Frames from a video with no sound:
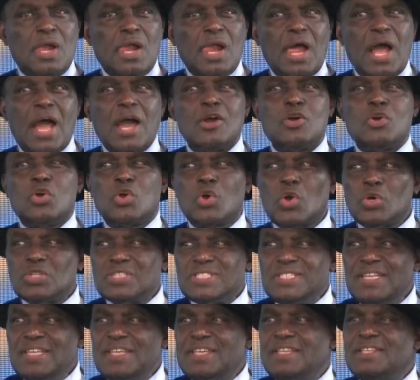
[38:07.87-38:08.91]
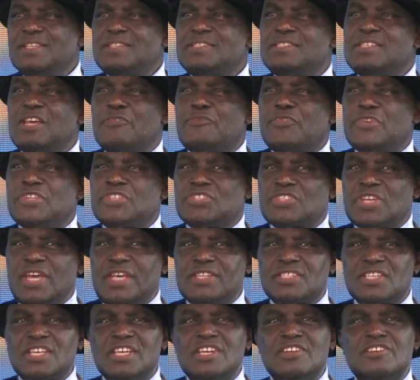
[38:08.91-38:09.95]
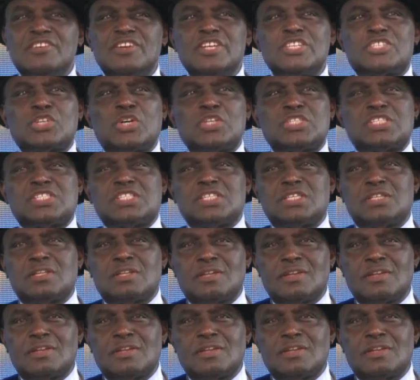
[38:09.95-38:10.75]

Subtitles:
are grossly deficient in resourcing.